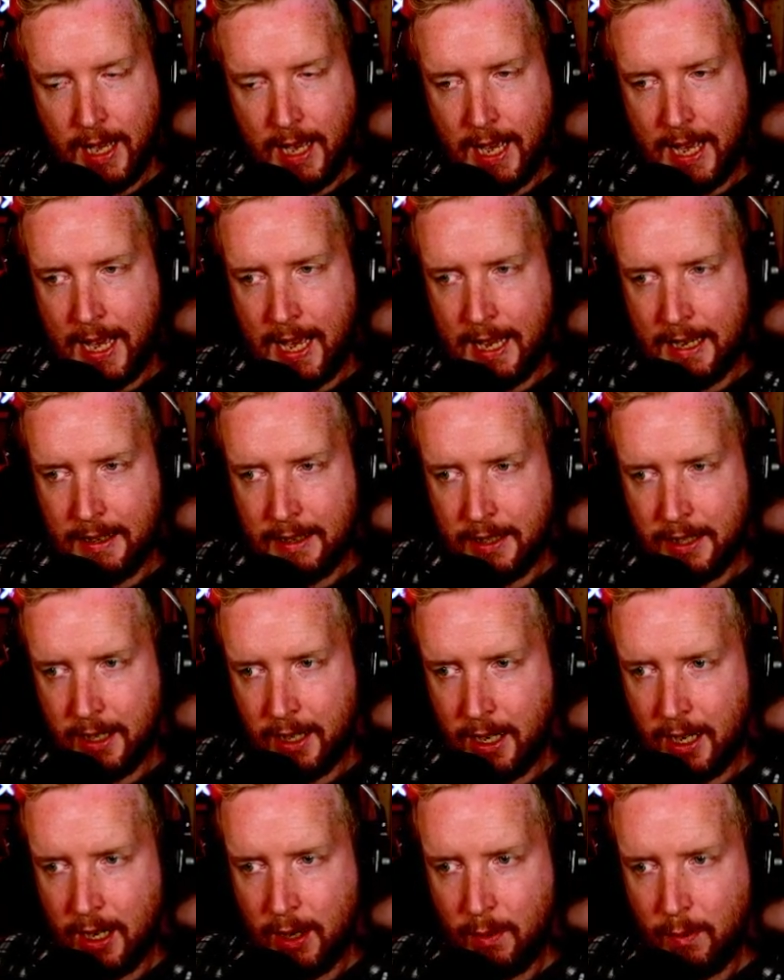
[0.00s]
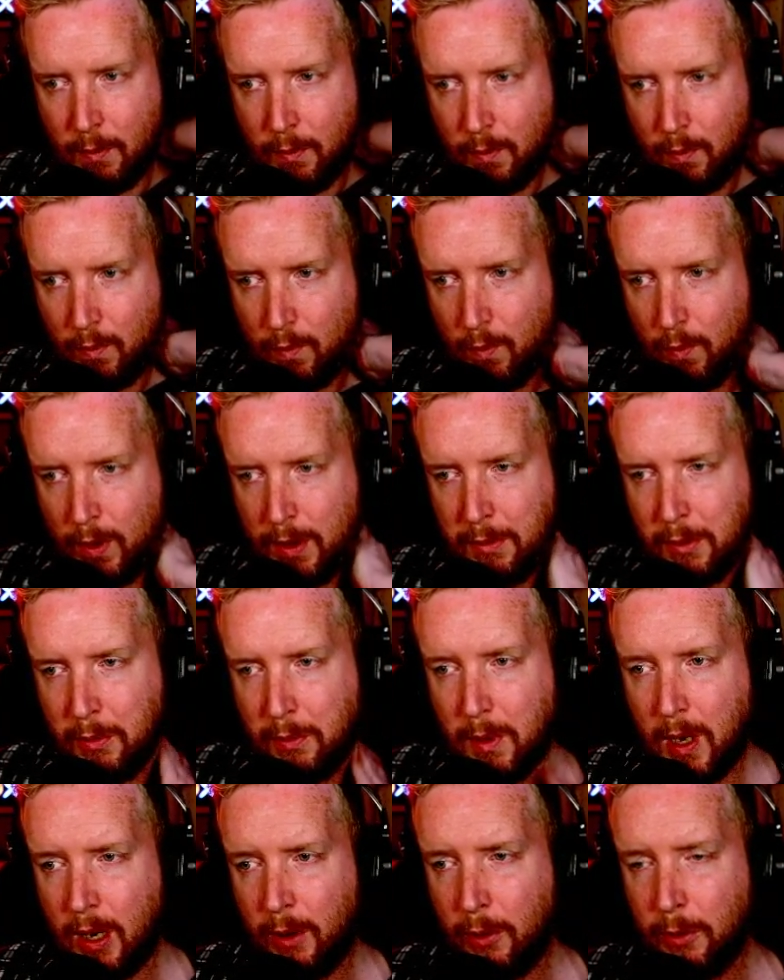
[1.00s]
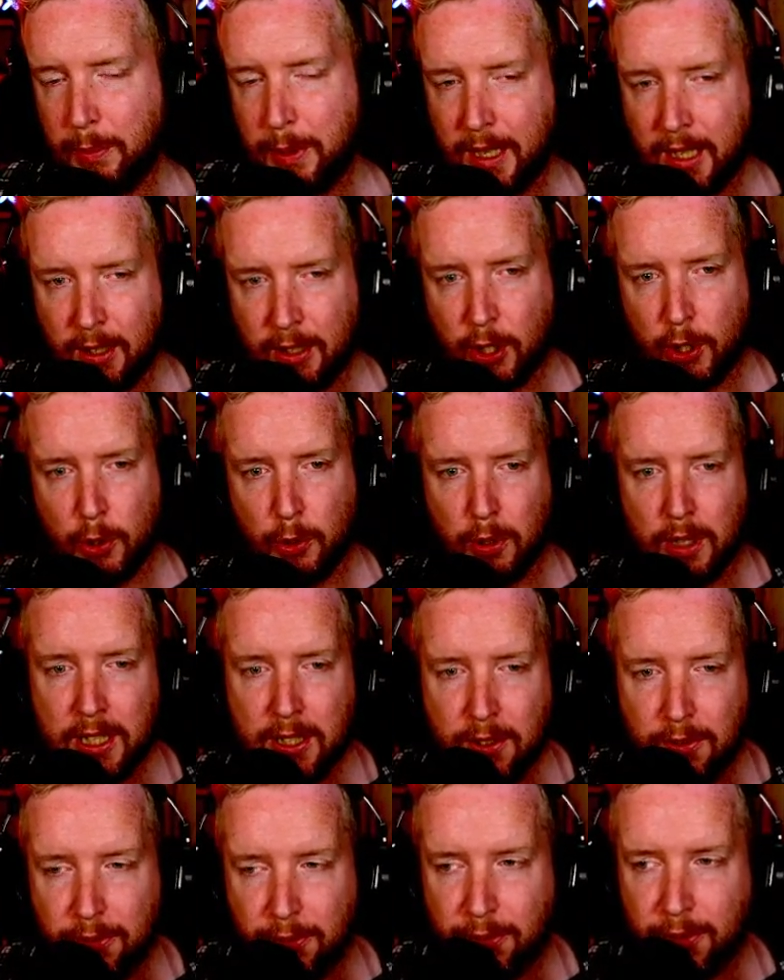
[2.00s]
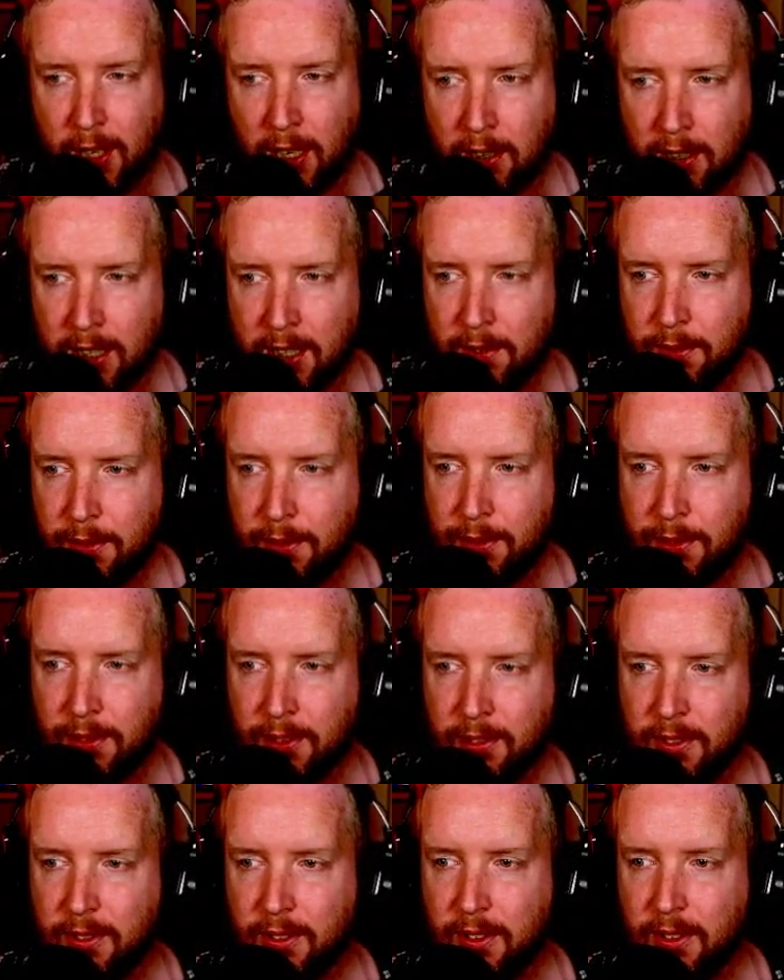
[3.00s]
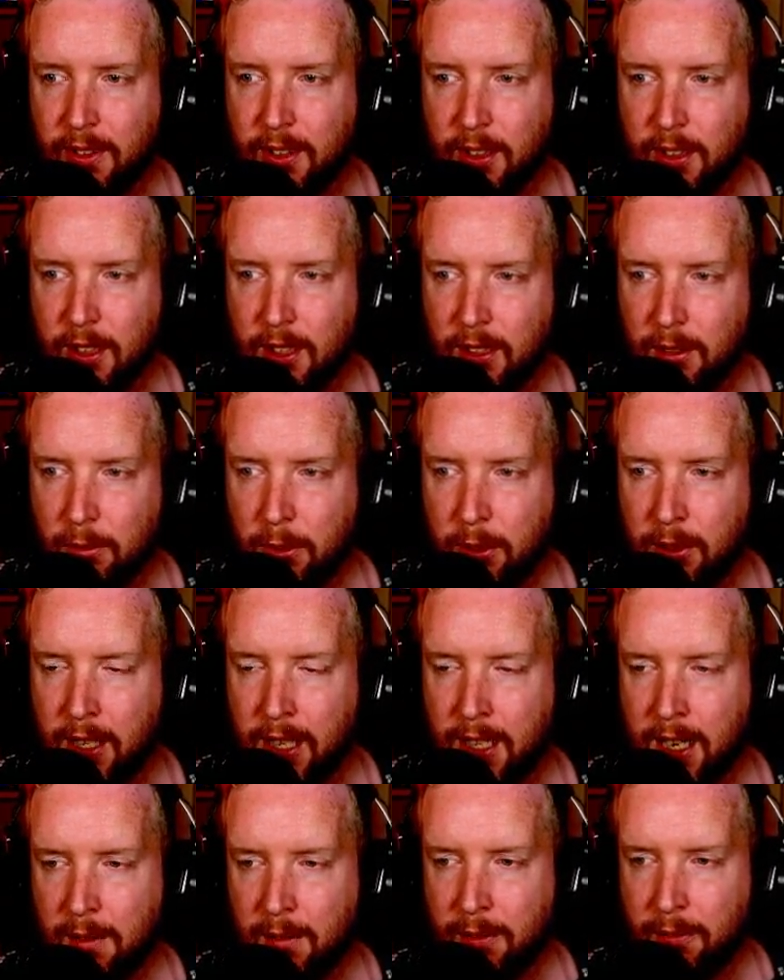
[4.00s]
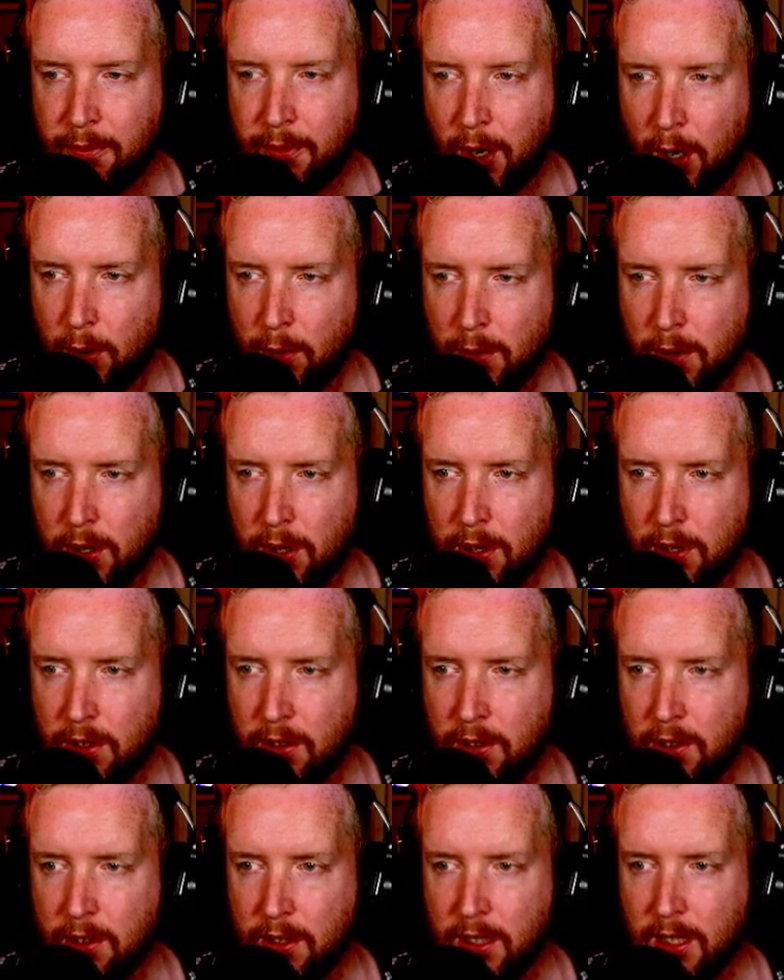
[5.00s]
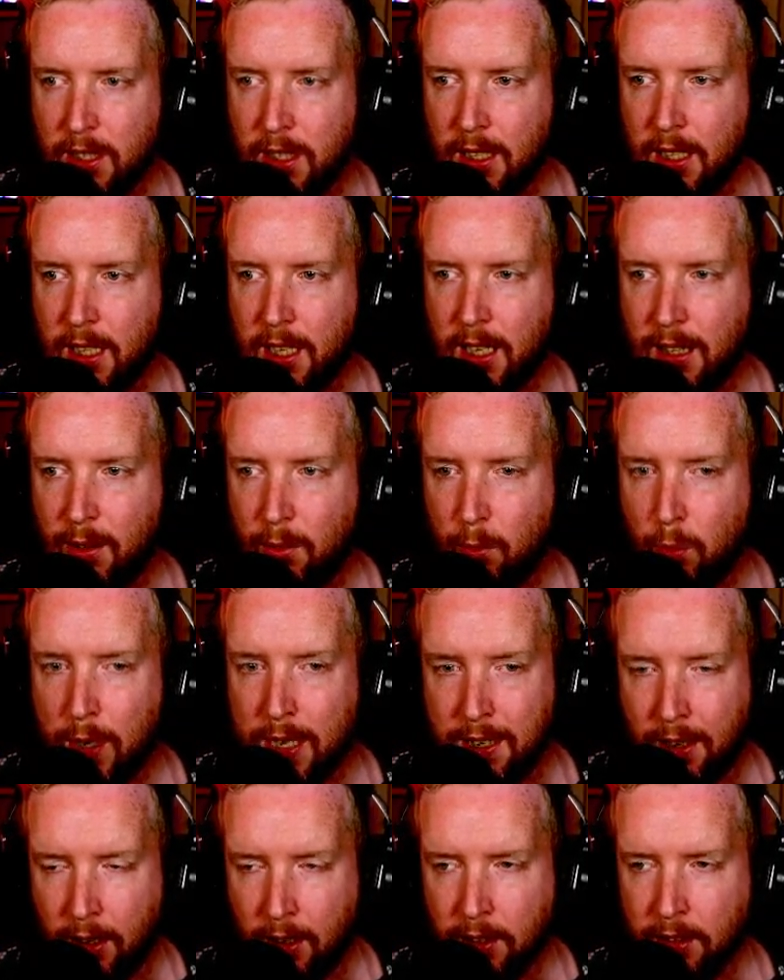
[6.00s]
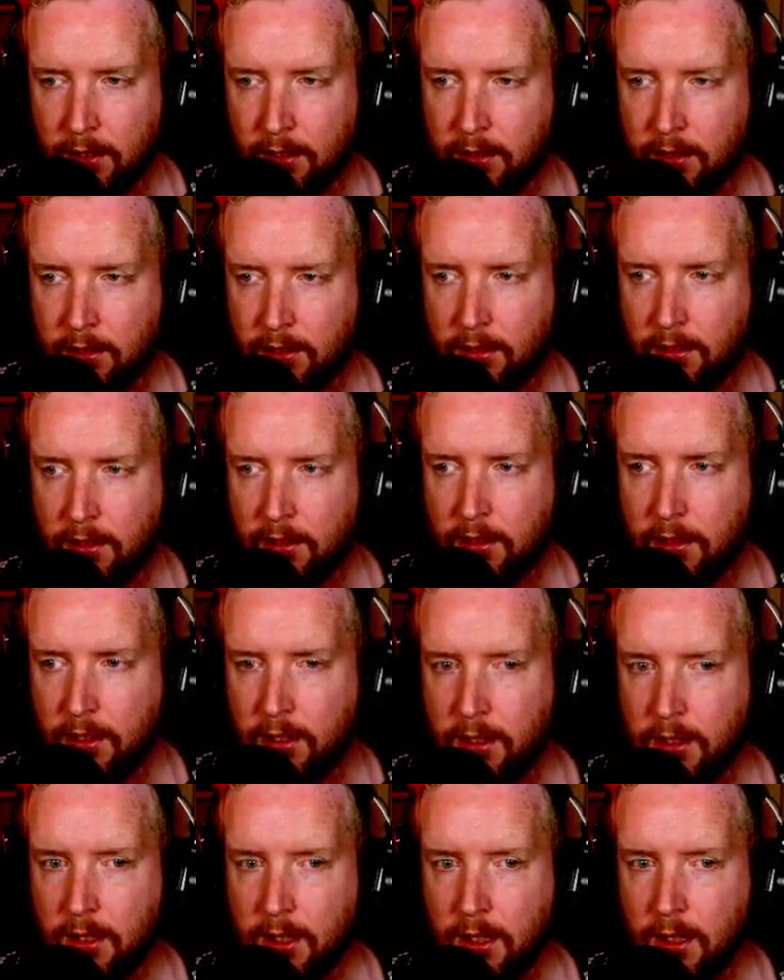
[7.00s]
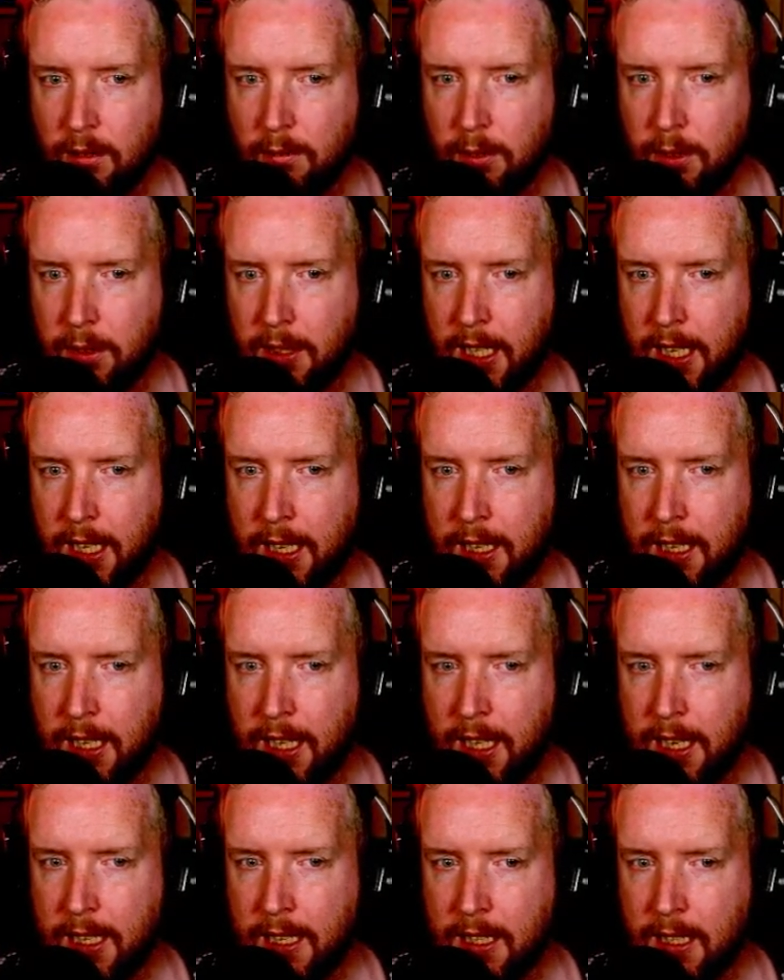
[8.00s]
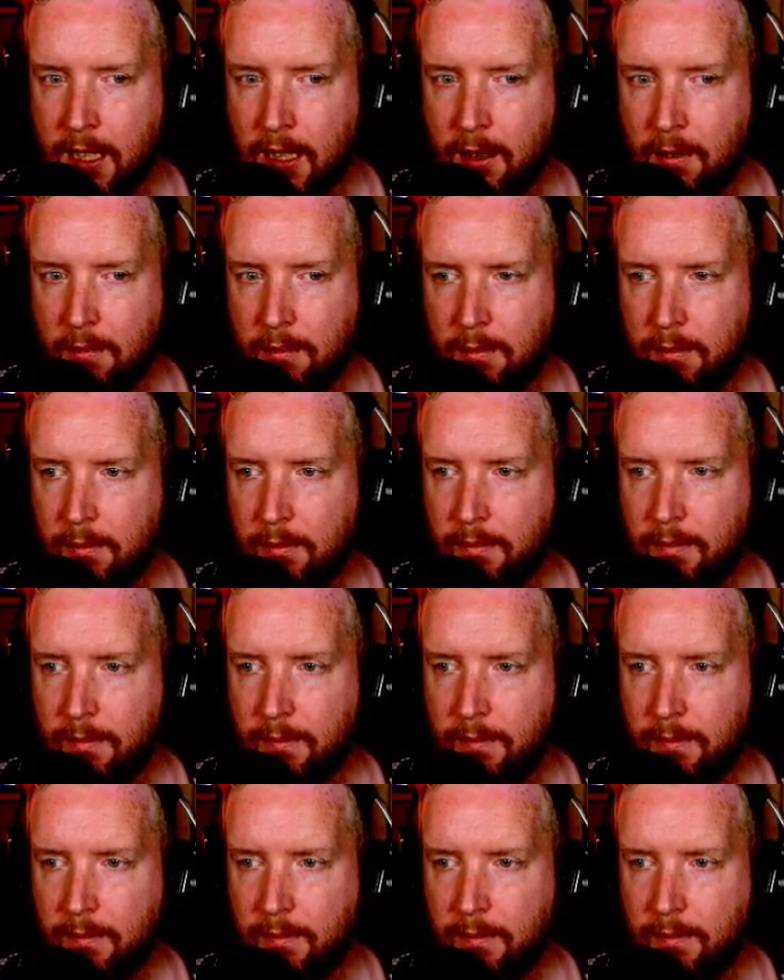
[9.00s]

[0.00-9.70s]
And uh, we will. I will pick a short list of five. We'll then have a vote. And the winner will get a... Um,